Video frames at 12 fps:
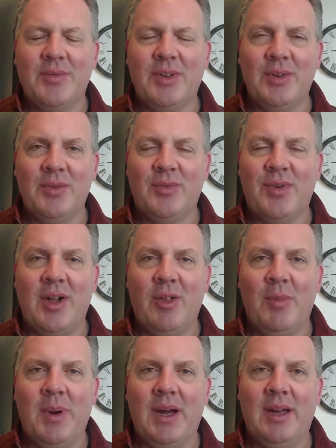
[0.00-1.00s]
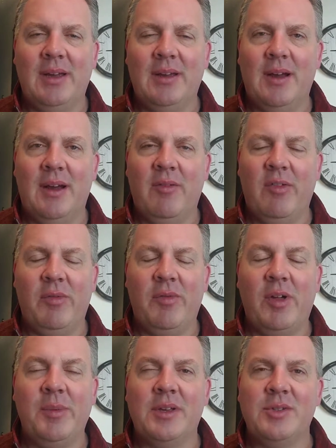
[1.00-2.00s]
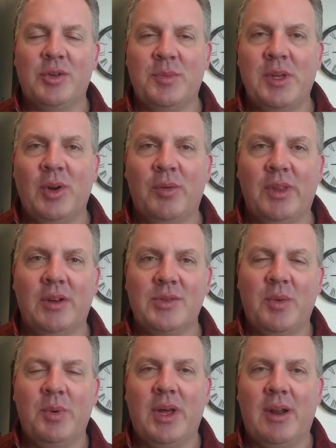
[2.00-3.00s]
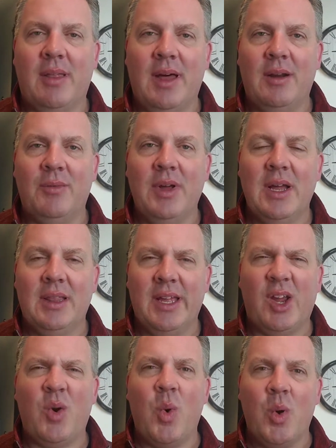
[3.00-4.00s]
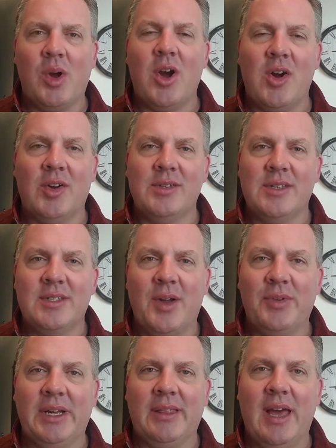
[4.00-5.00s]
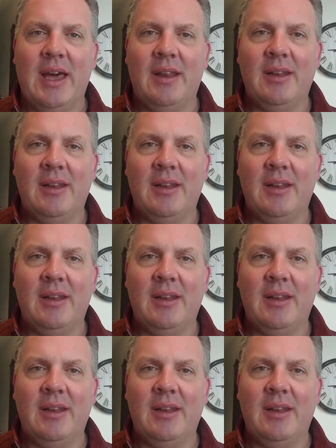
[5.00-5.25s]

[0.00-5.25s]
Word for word: If you follow my, uh, if you follow me on social media over the years, we put out a lot of like quote cards and stuff like that.